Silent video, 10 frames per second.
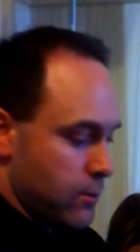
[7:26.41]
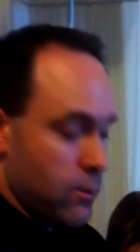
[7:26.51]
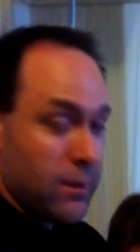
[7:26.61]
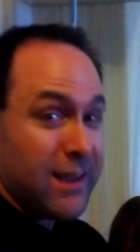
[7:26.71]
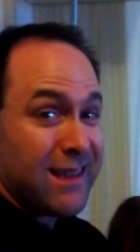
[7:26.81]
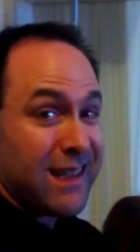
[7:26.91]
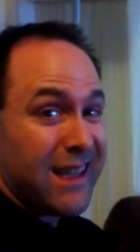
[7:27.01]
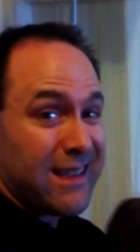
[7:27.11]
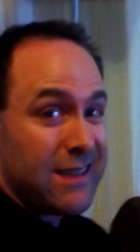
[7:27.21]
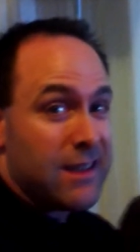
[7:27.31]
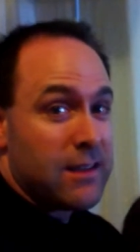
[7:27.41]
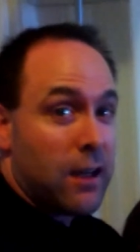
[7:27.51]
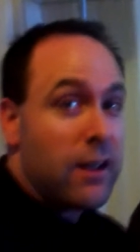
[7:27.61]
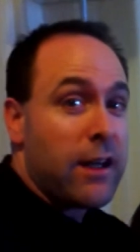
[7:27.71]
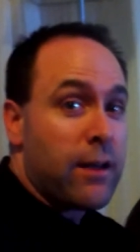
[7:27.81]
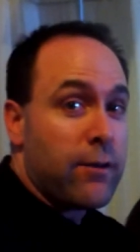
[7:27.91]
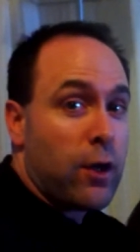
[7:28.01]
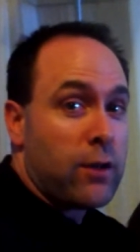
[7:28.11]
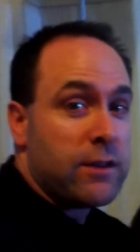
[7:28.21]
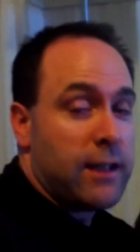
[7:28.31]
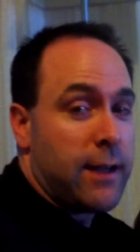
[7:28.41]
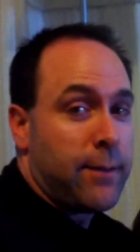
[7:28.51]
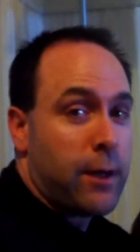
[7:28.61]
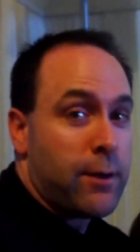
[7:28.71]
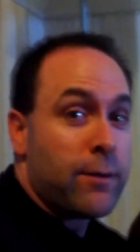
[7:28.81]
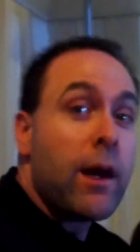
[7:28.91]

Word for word: Or at least Alexis is. I'll edit the vlog, set it upload.